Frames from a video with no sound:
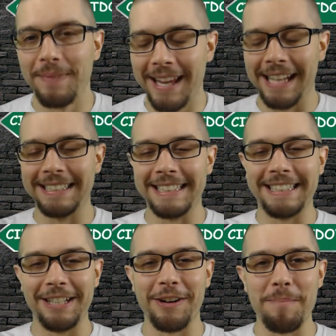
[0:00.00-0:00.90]
And you see
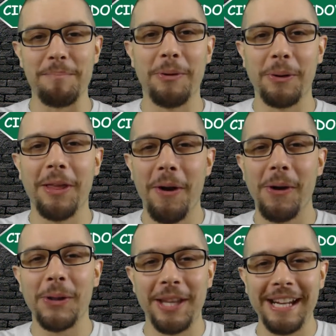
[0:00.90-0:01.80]
Tyrion pour the
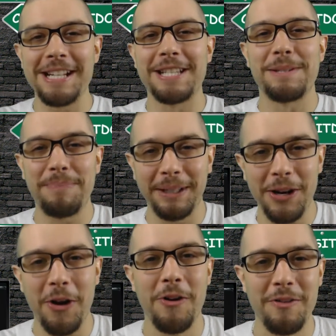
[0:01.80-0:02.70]
whole thing and spill it
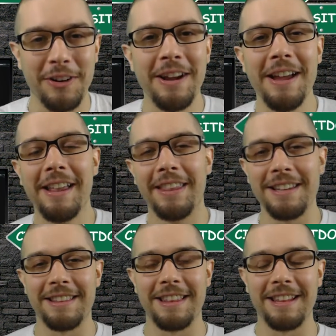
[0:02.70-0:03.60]
over
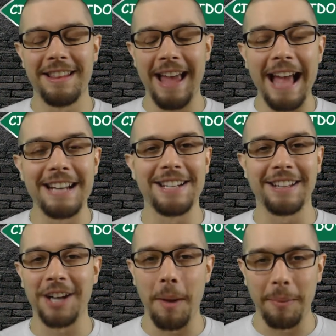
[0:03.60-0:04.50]
the edge of the
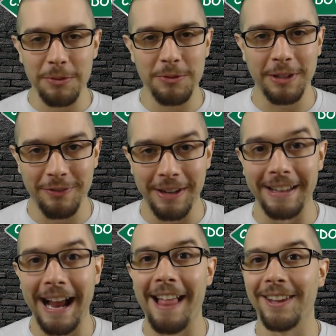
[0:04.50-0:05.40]
cup. It was really funny. They
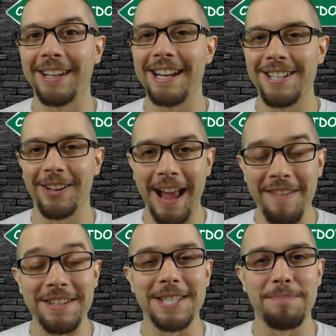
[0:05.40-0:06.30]
kind of look at each other and have
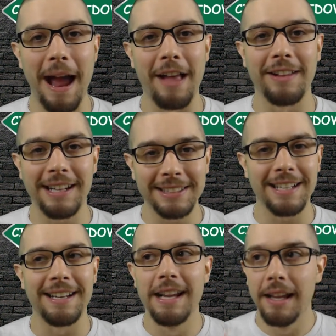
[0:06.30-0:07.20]
this smile. And like I said,